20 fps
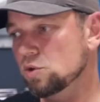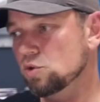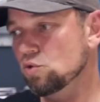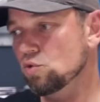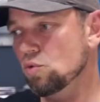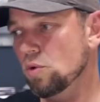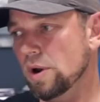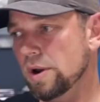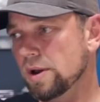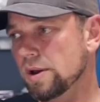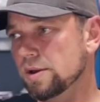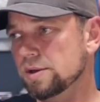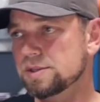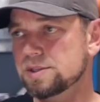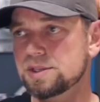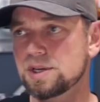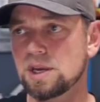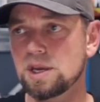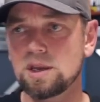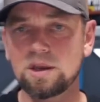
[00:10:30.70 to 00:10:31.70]
to
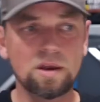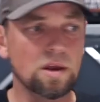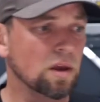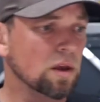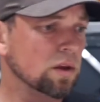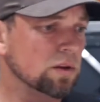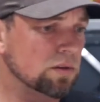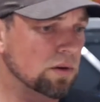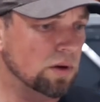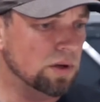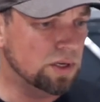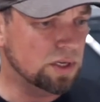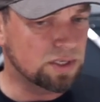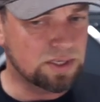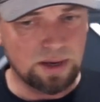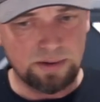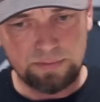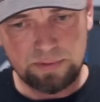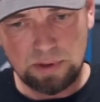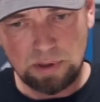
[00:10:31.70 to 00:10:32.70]
see, so you just
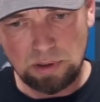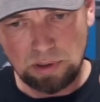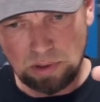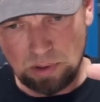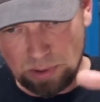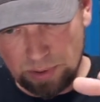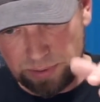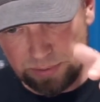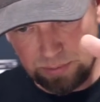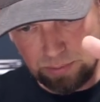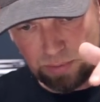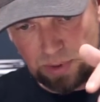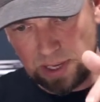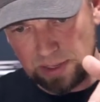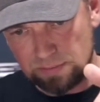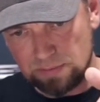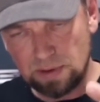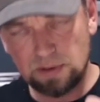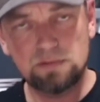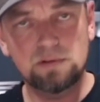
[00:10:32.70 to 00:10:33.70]
have to look through
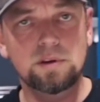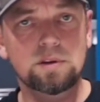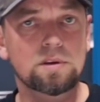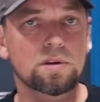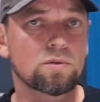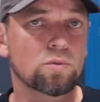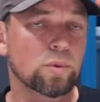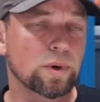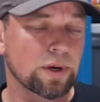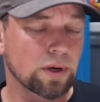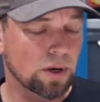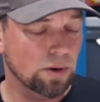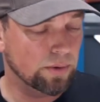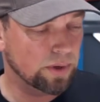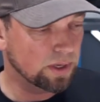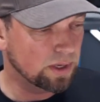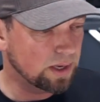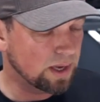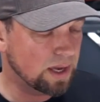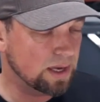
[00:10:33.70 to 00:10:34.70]
that tinted window.
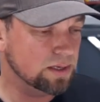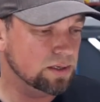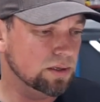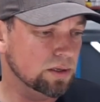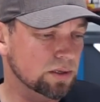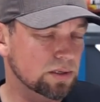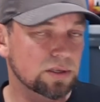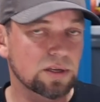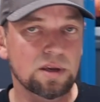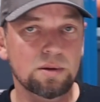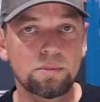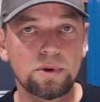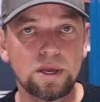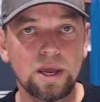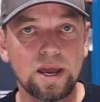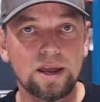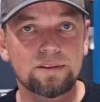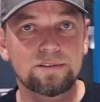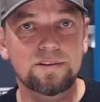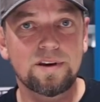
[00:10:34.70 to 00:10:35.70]
In case you see me
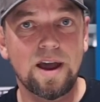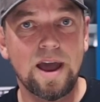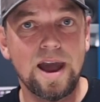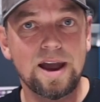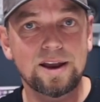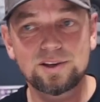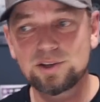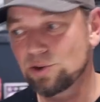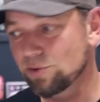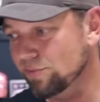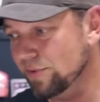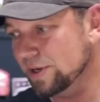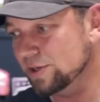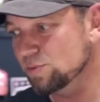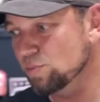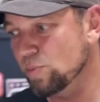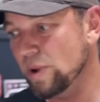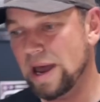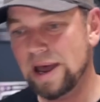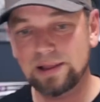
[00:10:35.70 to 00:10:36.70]
at
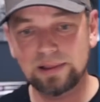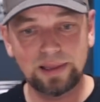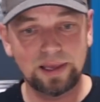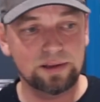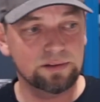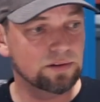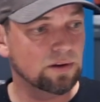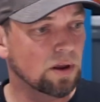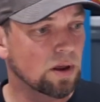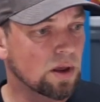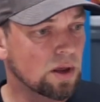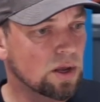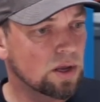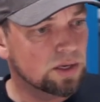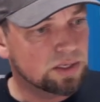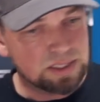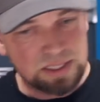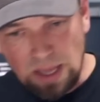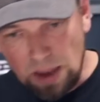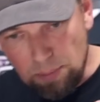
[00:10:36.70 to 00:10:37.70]
AxialFest Badlands,
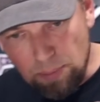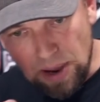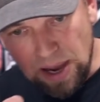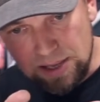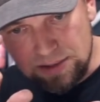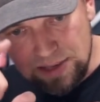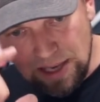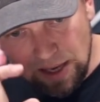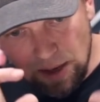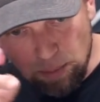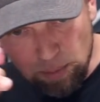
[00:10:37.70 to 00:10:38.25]
stop by, take